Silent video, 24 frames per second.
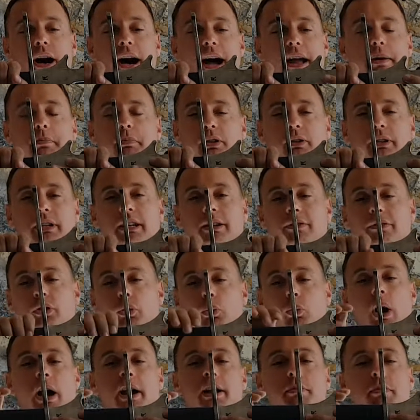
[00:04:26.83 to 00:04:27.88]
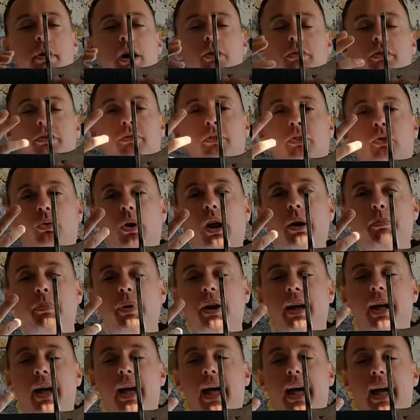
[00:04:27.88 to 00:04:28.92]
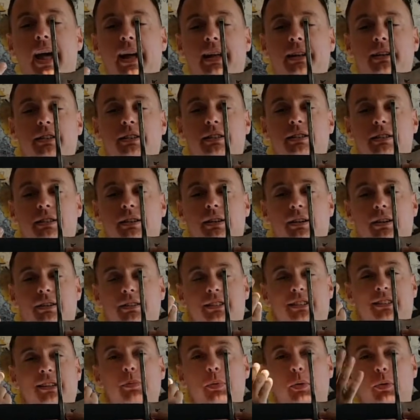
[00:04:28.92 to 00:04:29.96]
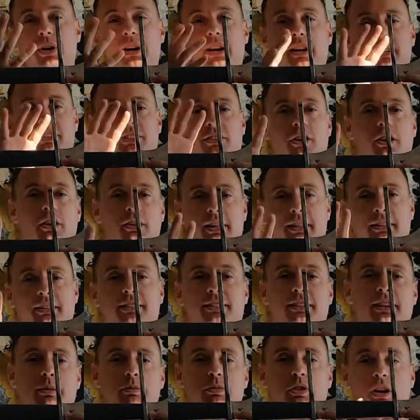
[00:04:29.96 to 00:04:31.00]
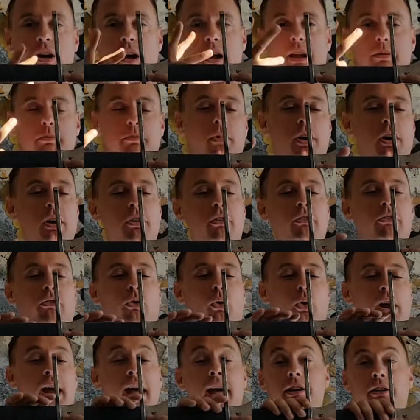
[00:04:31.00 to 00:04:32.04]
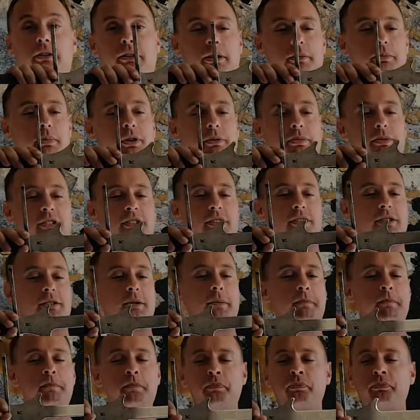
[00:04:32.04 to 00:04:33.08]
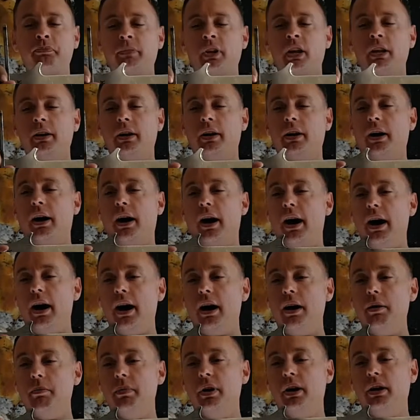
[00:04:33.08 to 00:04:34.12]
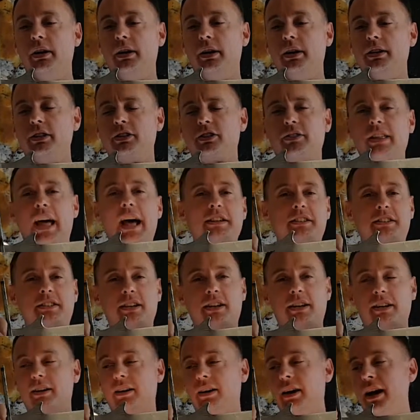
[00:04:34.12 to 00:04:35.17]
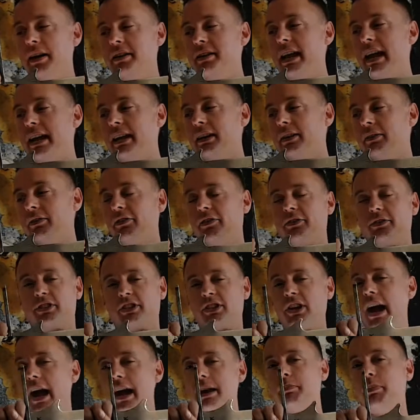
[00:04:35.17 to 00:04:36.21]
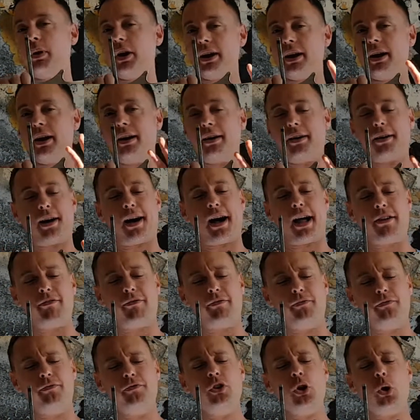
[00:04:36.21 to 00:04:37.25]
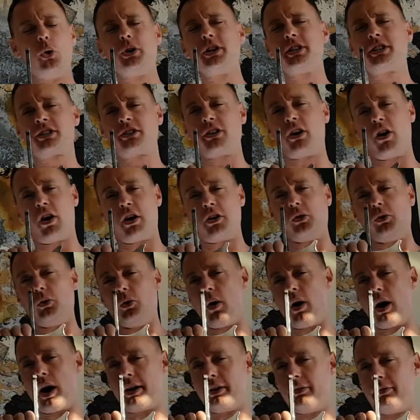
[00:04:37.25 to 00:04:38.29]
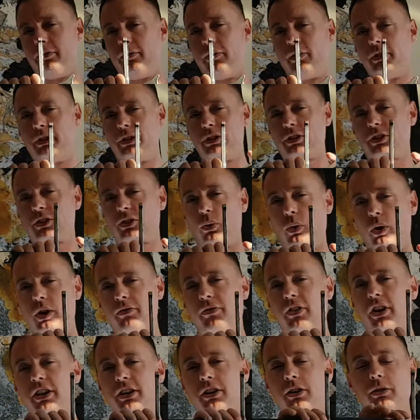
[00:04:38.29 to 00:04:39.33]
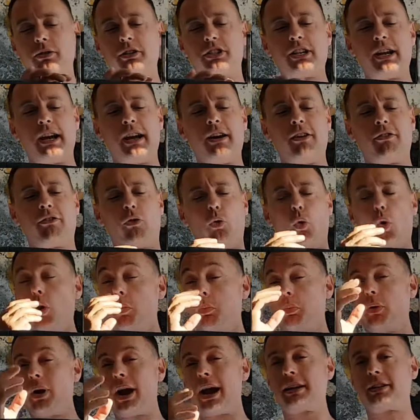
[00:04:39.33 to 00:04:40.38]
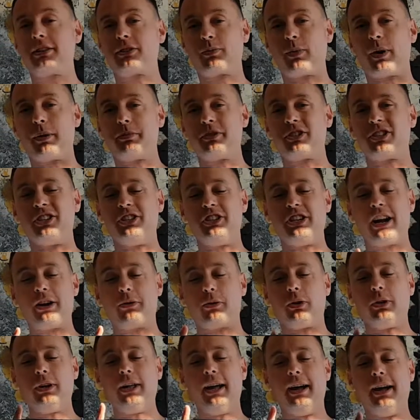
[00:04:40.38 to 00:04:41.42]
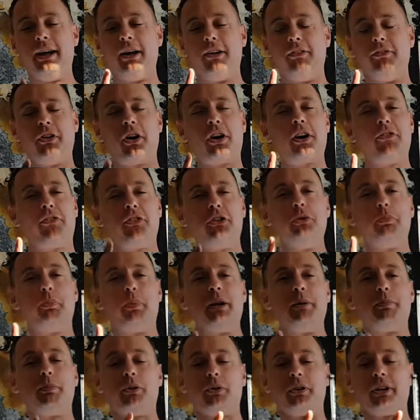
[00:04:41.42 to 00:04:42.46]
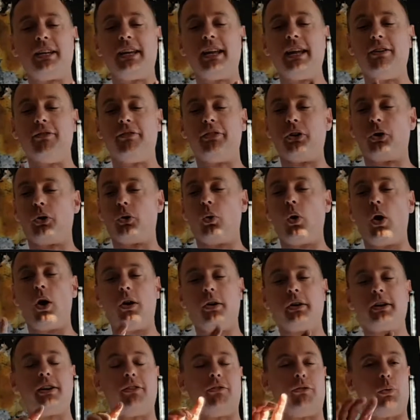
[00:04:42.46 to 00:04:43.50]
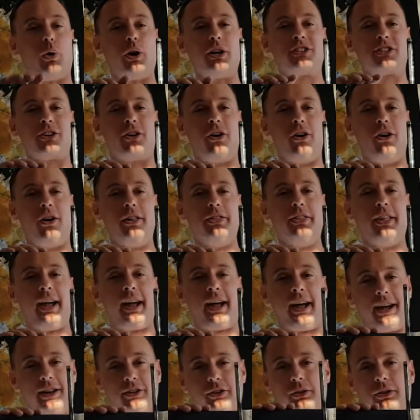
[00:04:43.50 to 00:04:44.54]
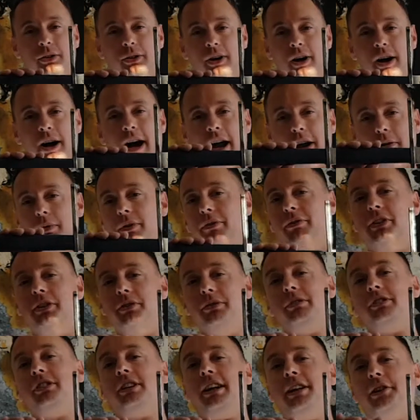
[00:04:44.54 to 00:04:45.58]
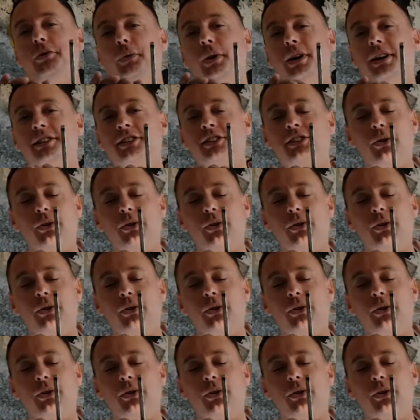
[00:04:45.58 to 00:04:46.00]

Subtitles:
I believe, the right amount of grip and slipperiness all at the same time for handling purposes. So that's a negative side, but I've noticed on a lot of sword videos for practice weapons in general, very few people give the quality of what's on the handle high reviews anyway.